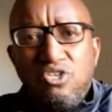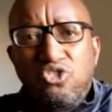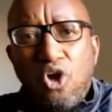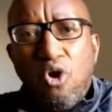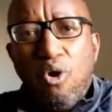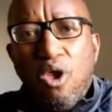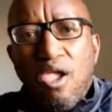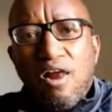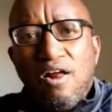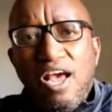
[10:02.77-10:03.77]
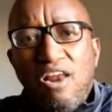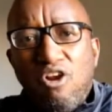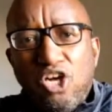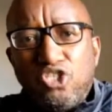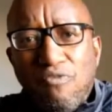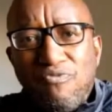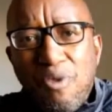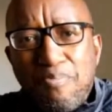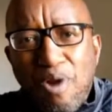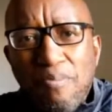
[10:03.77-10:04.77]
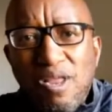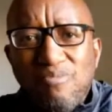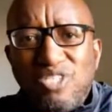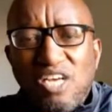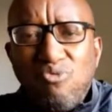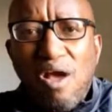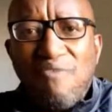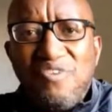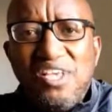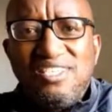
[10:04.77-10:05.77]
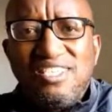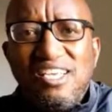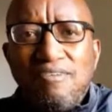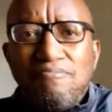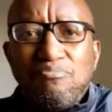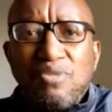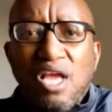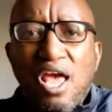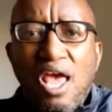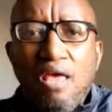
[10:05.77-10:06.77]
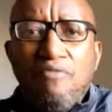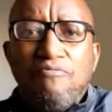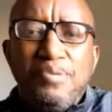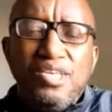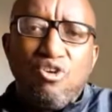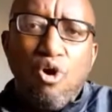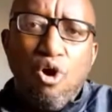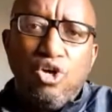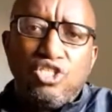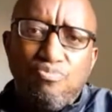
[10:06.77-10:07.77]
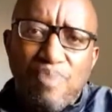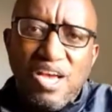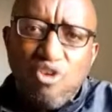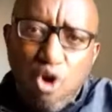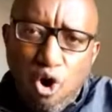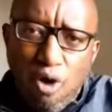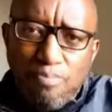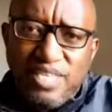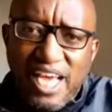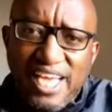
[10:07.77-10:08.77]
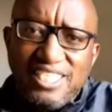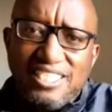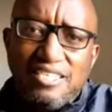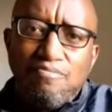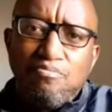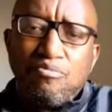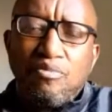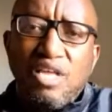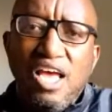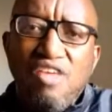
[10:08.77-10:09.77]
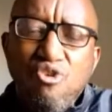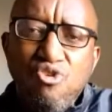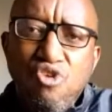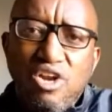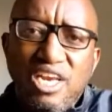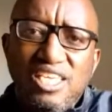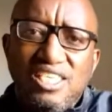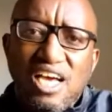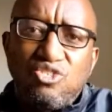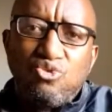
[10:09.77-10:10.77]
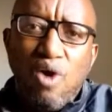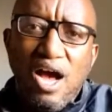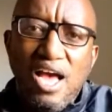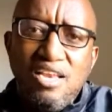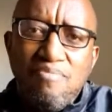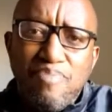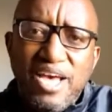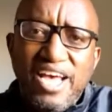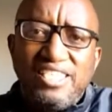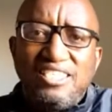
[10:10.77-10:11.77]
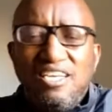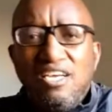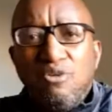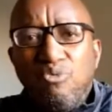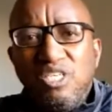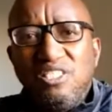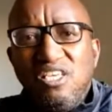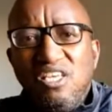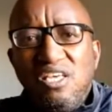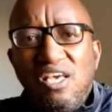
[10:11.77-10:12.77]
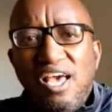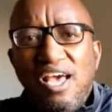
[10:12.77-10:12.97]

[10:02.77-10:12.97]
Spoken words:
So a lot of the problems that we are facing have been caused by co-opted union leaders who are in bed with the